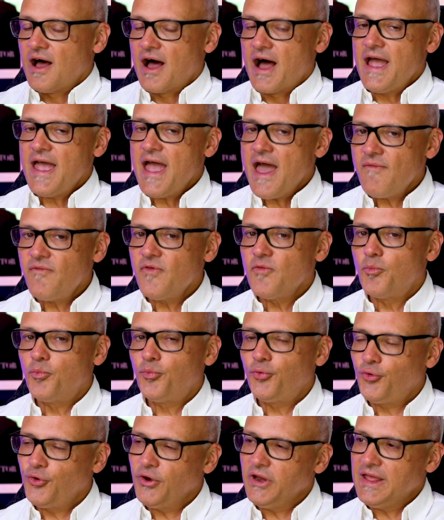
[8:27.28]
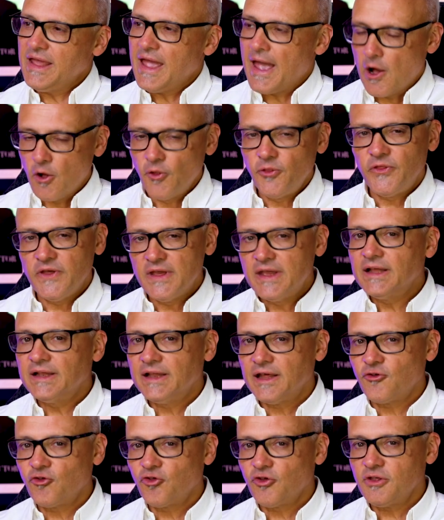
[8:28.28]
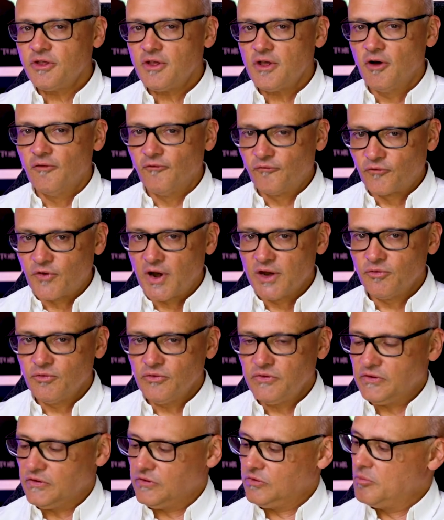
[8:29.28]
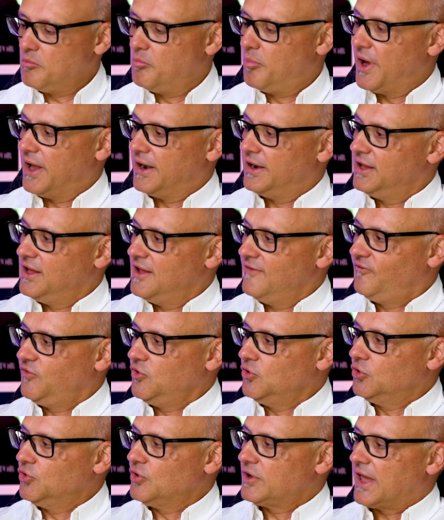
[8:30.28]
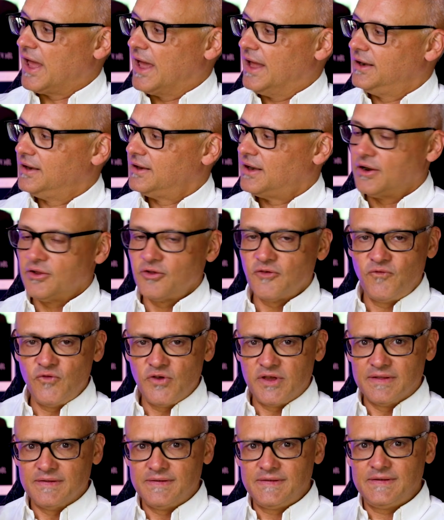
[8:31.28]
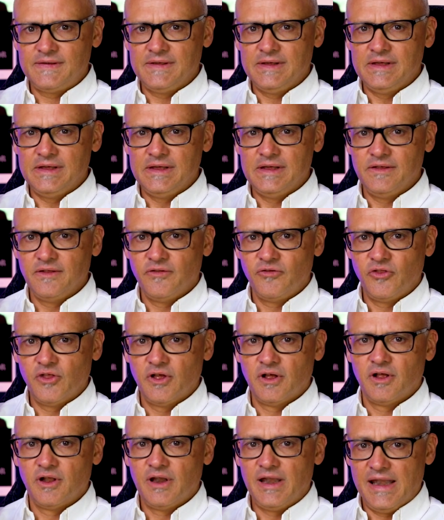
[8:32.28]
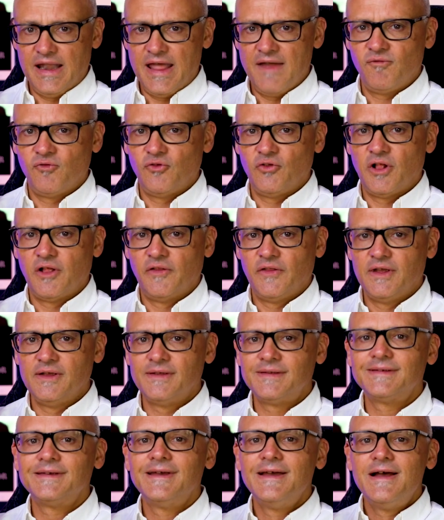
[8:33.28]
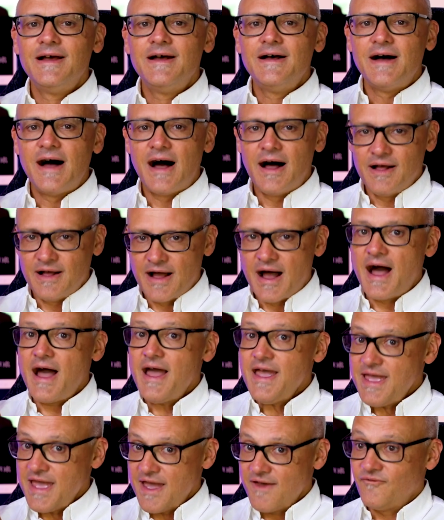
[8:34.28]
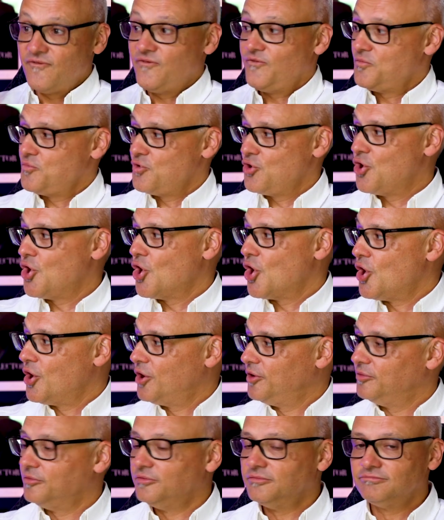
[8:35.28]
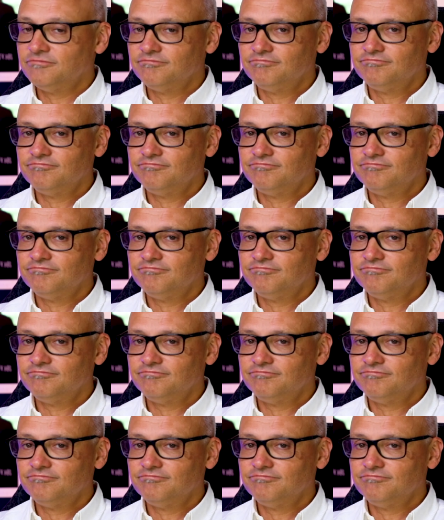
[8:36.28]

I have a pretty healthy collection of fragrances, but if you look at, I don't know if you can see the level on this, I have gone